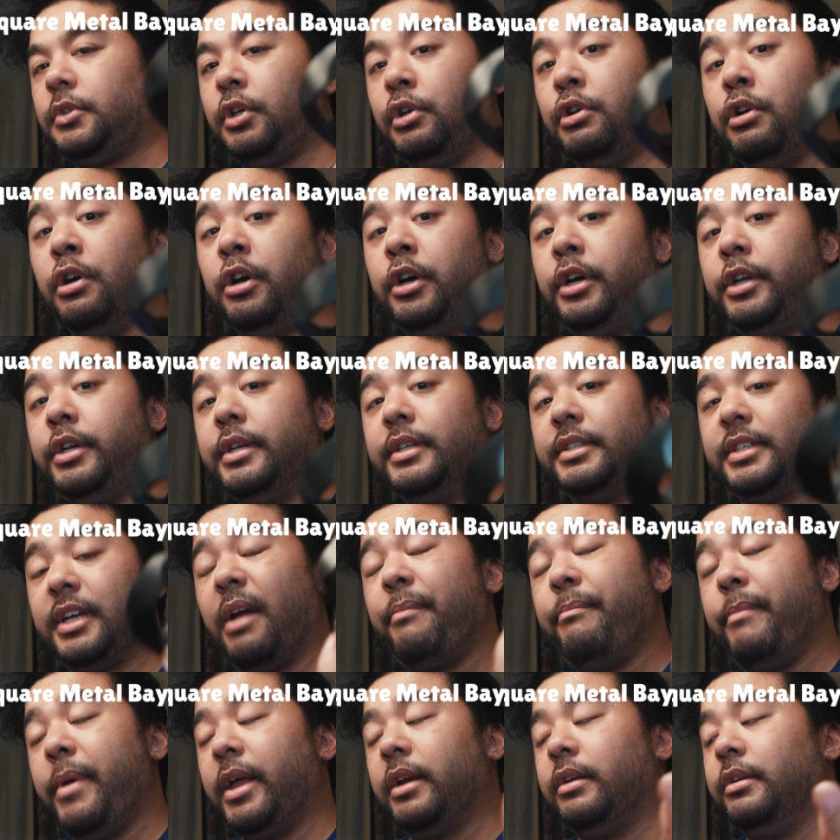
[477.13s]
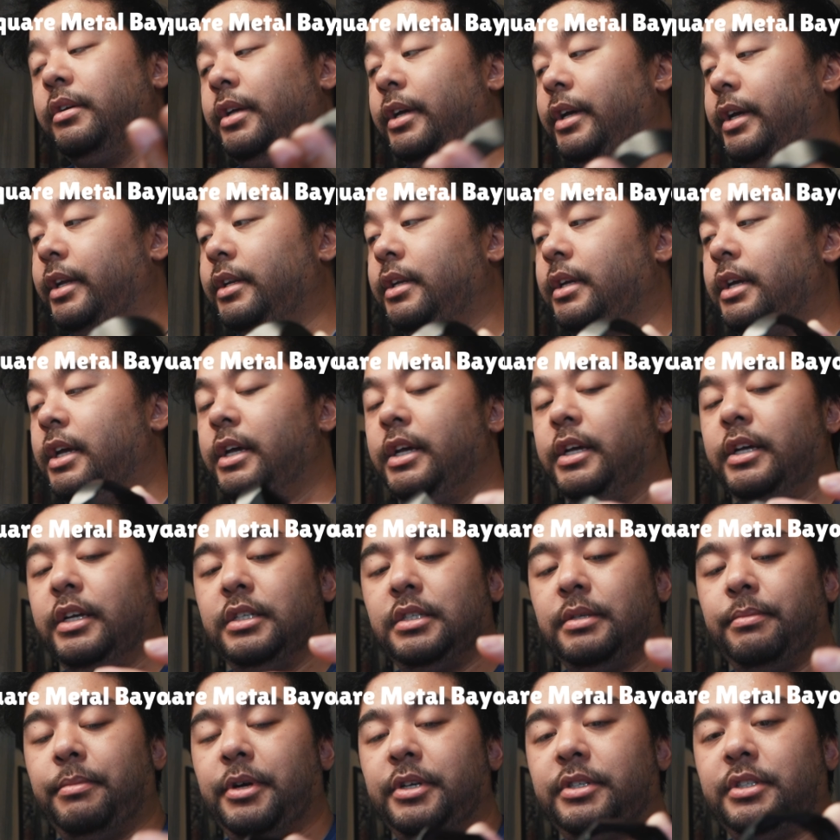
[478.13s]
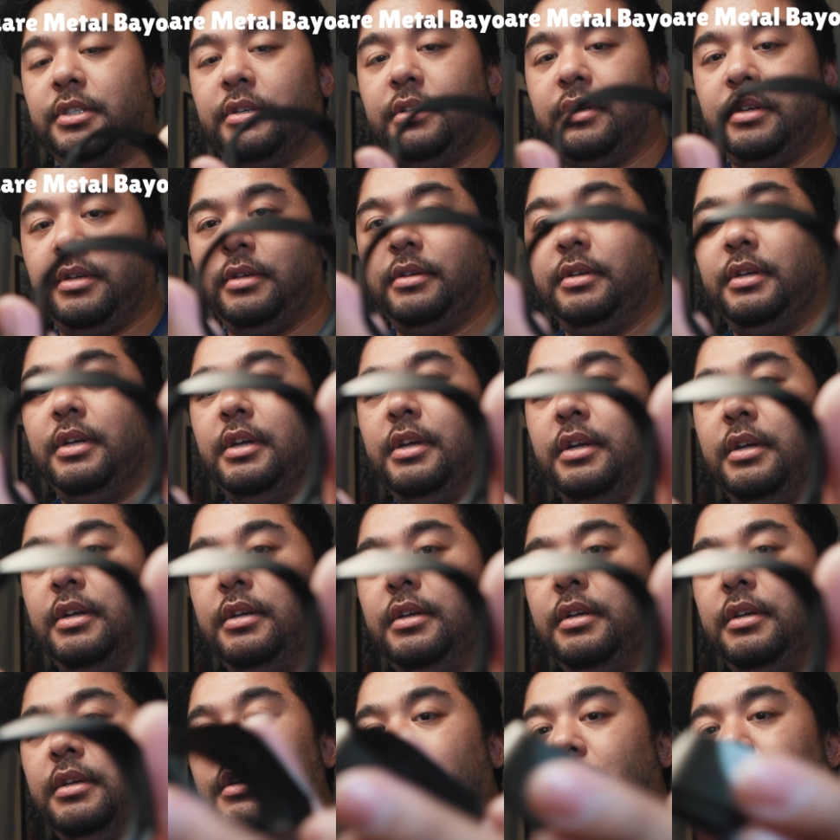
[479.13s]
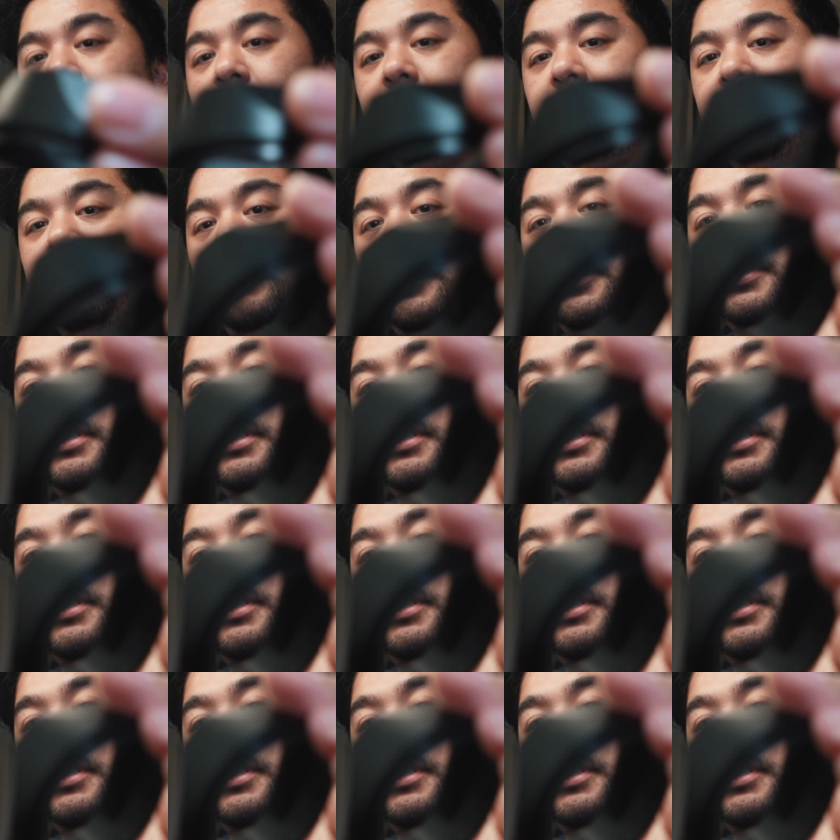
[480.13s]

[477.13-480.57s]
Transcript: hood. It's like a metal hood. It's supposed to be